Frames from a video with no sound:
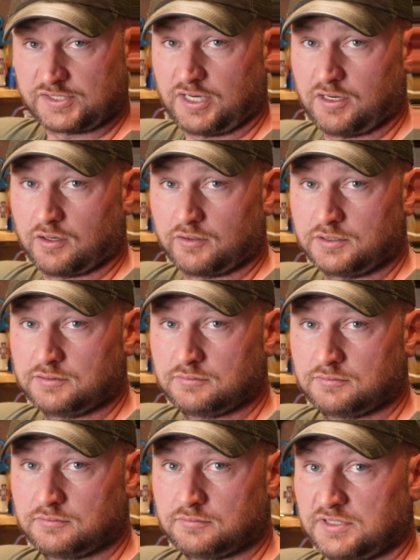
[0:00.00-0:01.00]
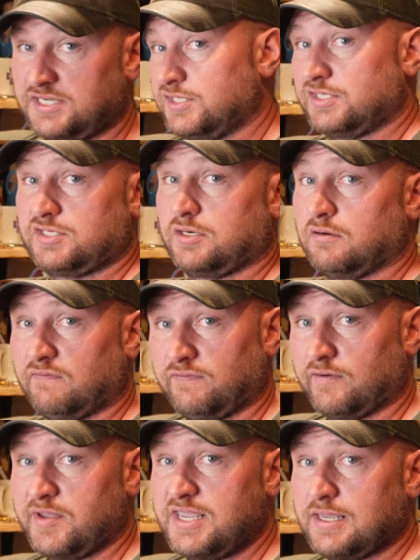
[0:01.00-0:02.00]
zeroed, at least it's zeroed
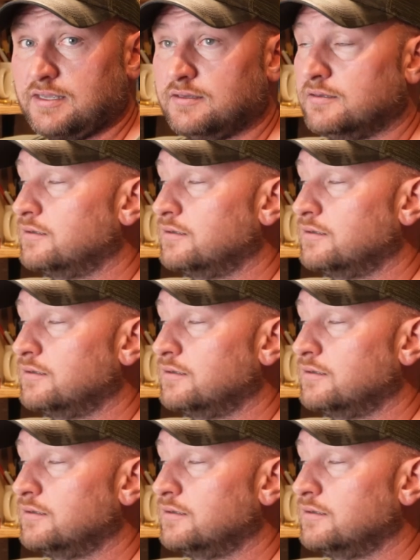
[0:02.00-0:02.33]
for me,